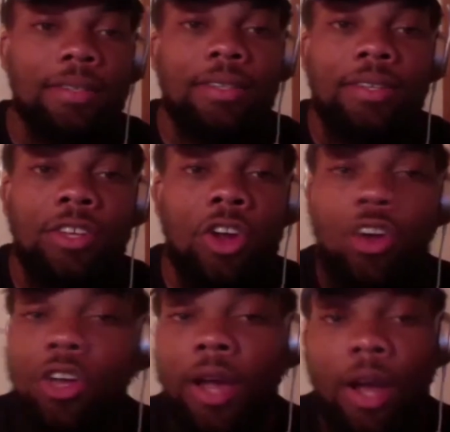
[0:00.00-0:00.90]
You know,
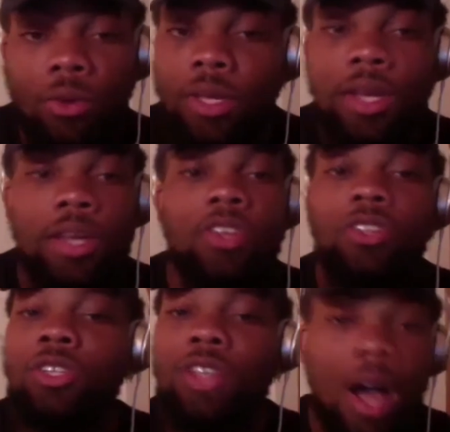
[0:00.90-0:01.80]
you're healthy. You're
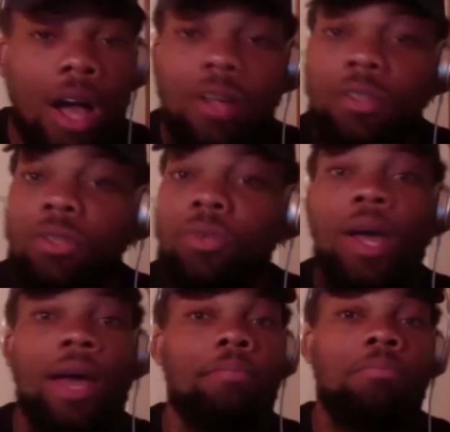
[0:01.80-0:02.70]
young. You
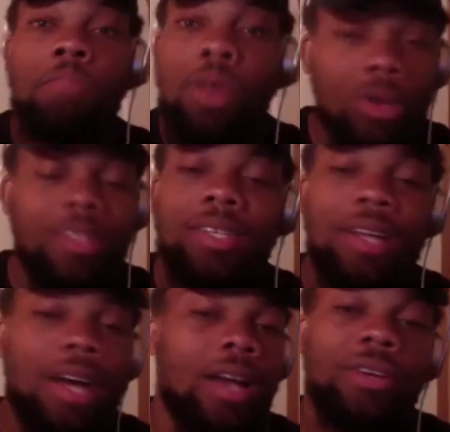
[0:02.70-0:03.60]
got millions of
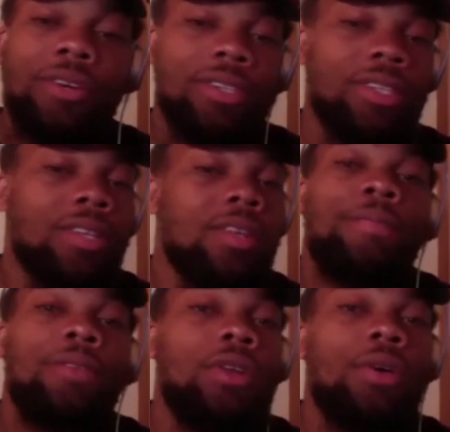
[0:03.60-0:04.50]
dollars.
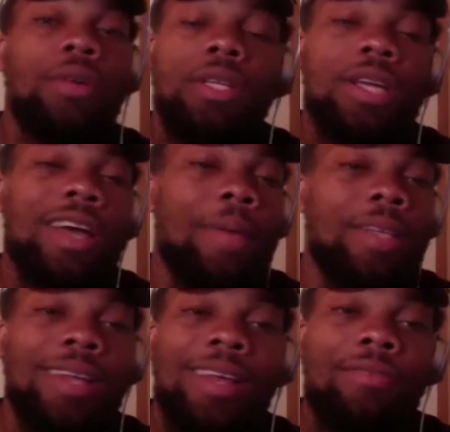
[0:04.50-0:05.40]
You don't need to come back to
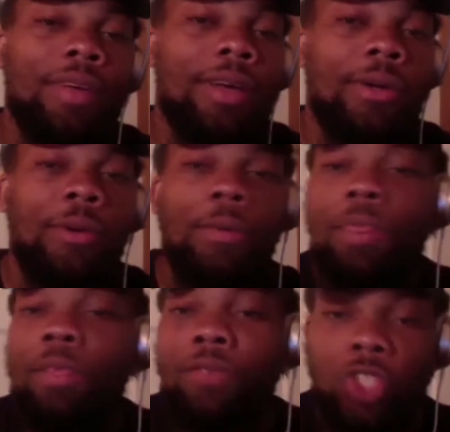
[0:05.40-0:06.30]
the NFL
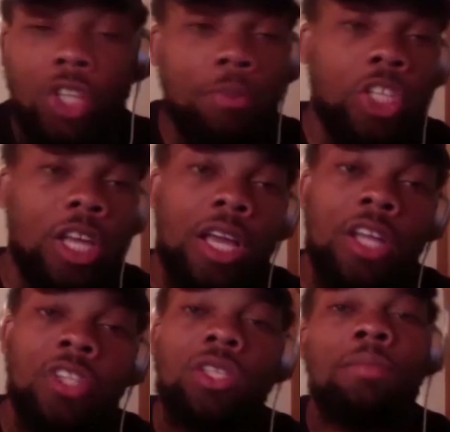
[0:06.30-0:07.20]
for chump
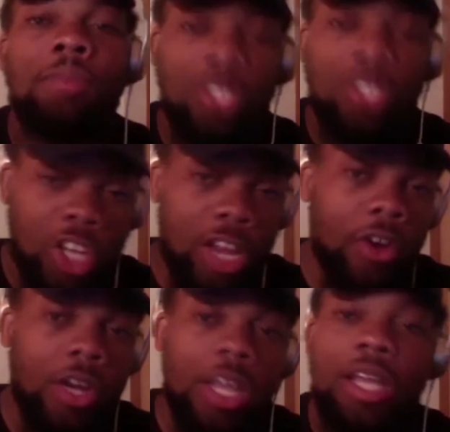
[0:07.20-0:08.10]
change and to be
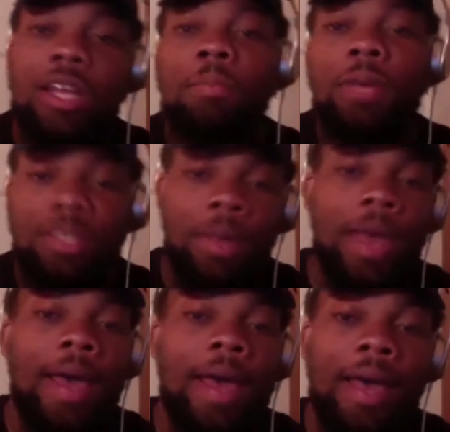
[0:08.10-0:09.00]
charity and to be some
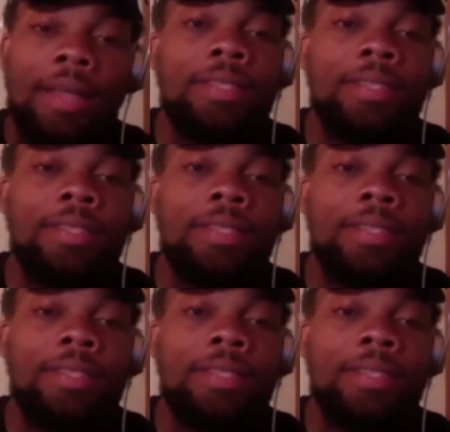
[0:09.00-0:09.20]
ads